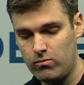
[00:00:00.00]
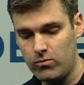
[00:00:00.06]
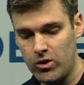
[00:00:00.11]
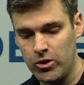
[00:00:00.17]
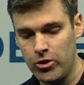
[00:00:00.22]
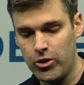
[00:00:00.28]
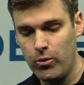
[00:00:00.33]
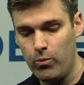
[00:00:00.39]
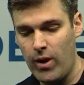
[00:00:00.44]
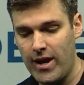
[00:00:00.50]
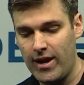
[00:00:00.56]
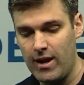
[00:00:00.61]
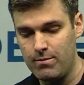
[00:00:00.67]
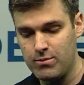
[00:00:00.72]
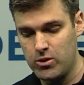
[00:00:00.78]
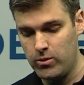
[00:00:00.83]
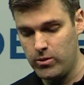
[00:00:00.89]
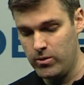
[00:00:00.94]
You can wake
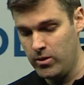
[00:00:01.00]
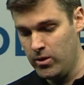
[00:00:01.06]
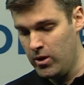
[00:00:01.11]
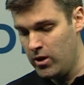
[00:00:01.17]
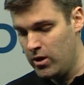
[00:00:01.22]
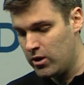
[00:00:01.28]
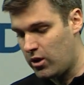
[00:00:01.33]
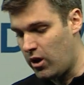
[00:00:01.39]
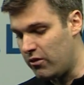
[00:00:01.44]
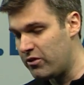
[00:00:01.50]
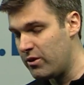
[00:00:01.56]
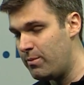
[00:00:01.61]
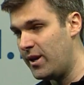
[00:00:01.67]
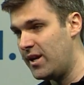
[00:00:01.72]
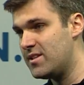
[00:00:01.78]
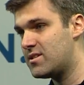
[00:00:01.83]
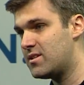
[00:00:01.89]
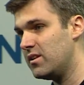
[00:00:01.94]
up to coffee
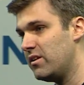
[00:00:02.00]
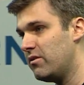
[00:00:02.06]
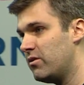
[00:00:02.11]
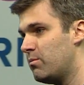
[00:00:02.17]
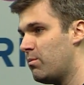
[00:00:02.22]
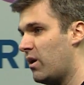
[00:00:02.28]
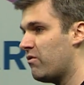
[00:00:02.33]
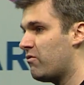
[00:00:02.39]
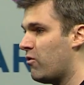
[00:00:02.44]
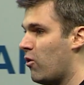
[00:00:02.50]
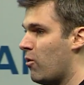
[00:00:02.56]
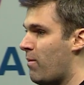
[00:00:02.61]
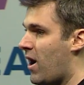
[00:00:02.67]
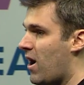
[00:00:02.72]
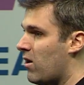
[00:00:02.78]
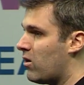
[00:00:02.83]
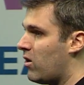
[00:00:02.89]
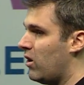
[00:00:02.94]
beans delivered by
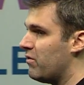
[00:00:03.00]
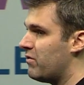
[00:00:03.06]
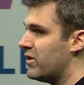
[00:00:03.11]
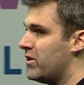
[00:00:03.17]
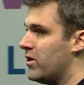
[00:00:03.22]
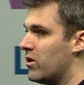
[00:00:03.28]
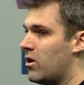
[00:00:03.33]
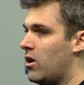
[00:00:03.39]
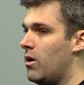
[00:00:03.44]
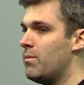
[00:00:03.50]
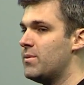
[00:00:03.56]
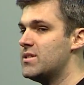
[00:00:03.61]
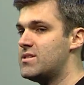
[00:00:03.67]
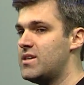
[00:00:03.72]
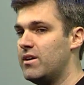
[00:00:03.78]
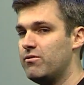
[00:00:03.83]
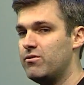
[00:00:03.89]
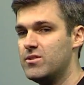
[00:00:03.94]
4barrelcoffee.com in
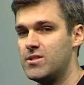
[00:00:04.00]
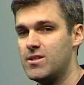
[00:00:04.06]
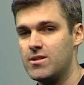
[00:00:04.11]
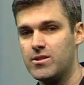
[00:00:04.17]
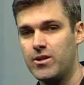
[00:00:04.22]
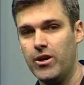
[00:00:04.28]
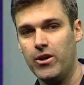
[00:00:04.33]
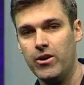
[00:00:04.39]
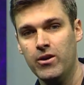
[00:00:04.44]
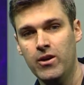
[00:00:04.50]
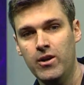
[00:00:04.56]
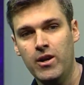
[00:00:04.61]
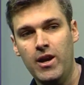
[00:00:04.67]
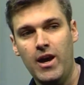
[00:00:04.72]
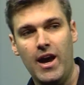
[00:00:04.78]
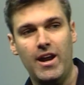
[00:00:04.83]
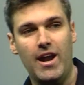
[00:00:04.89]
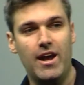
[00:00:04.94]
San Francisco
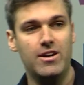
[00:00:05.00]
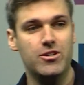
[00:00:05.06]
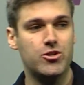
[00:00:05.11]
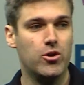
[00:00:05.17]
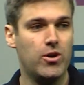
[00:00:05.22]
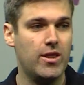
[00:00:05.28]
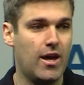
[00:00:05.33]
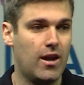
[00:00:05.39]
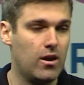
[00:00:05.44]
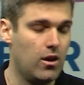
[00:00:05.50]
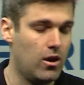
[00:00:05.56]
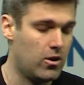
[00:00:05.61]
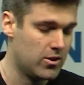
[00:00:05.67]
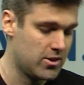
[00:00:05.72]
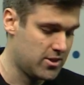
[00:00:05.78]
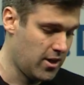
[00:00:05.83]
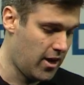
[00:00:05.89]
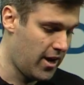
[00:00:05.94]
and enjoy that
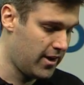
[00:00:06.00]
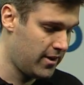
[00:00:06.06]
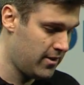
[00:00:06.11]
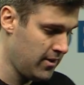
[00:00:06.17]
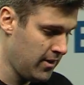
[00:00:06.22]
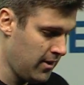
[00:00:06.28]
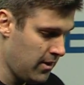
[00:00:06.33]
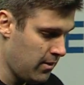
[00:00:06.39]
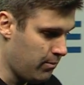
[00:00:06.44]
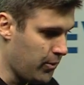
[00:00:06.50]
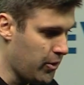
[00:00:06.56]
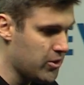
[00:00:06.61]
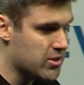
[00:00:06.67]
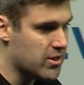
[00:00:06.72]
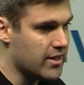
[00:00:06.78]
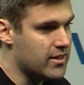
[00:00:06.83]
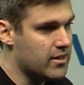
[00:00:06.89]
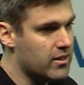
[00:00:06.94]
alongside
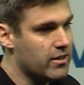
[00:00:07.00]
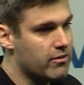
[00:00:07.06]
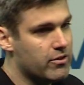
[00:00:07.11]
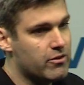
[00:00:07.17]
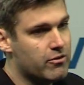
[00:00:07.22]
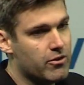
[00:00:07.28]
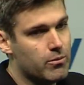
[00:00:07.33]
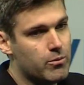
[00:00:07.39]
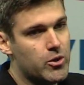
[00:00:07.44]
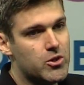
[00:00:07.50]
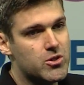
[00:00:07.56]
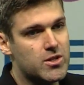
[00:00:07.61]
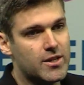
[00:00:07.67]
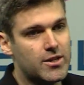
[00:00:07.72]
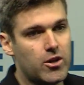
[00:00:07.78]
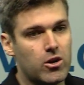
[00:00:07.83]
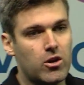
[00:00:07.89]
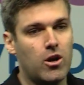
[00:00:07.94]
muesli delivered from
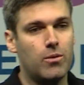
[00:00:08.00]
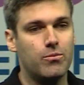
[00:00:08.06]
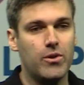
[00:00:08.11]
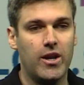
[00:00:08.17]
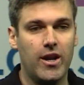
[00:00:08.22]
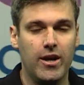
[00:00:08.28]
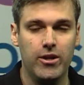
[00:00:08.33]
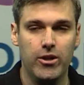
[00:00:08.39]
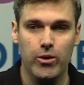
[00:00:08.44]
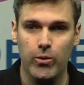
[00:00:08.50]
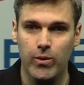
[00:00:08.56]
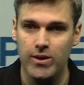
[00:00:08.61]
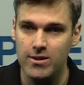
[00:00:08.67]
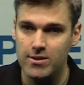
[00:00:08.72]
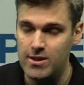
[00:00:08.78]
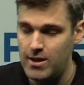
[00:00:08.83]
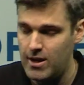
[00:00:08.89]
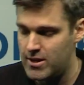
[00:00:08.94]
muesli.com.au
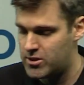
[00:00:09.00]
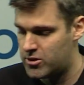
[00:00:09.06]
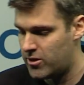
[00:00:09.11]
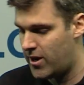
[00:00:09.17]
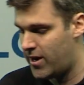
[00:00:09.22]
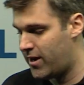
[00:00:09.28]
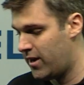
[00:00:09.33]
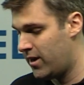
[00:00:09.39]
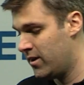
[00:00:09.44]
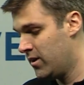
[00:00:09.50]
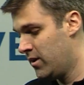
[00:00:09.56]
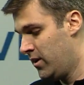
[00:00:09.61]
in Australia.